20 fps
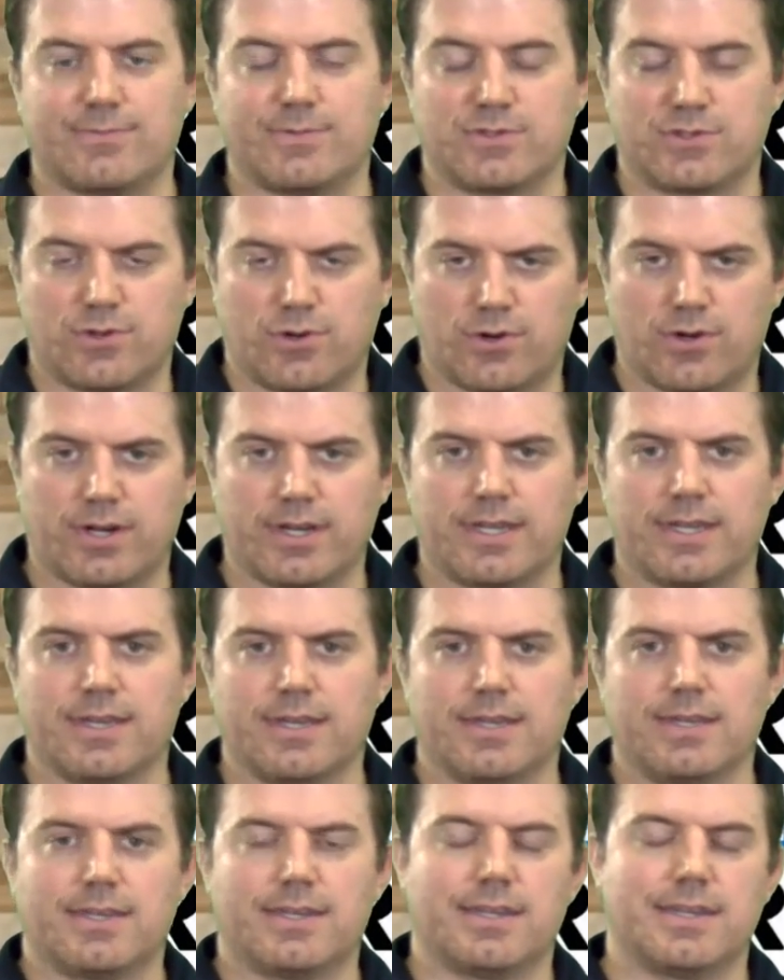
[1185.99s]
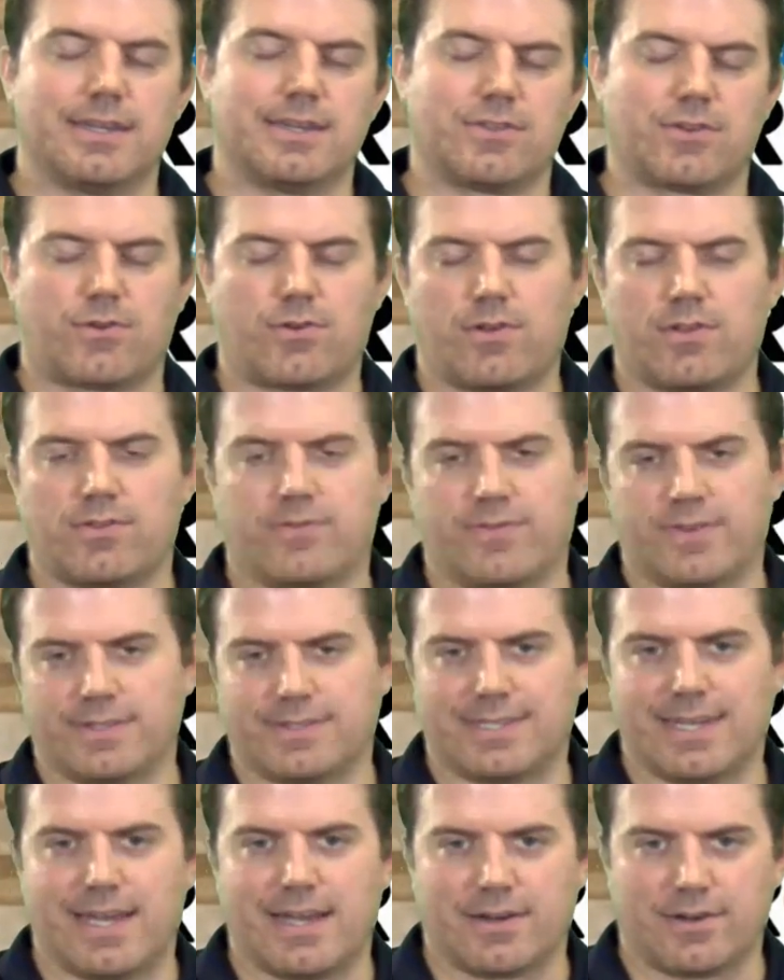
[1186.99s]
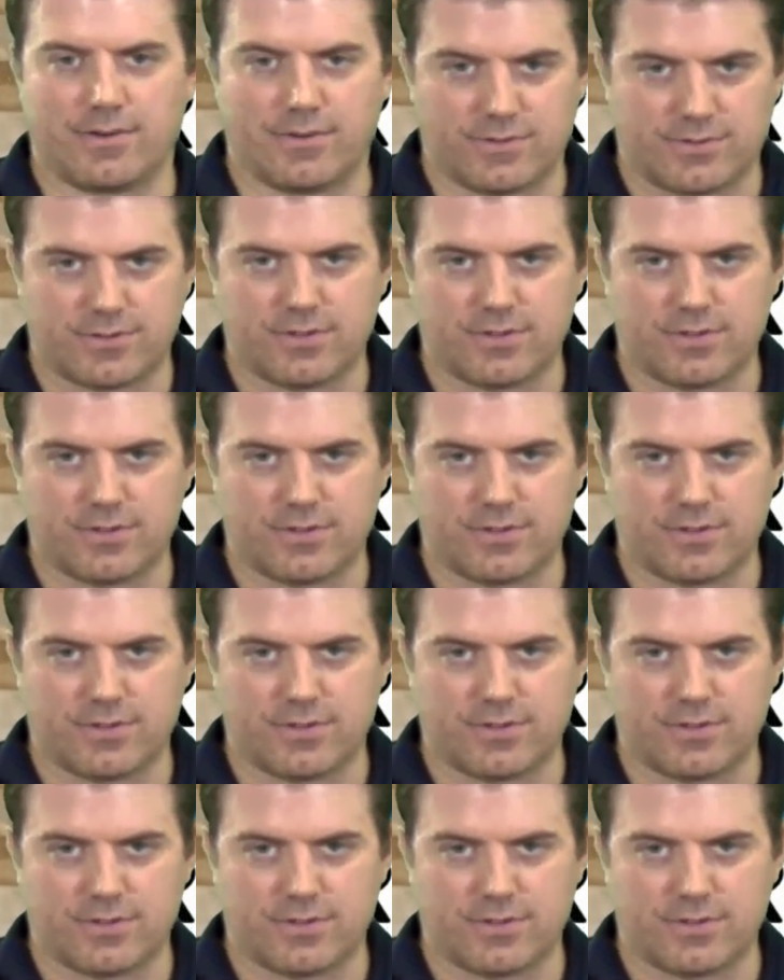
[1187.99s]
Missouri and the Crothersville Tigers.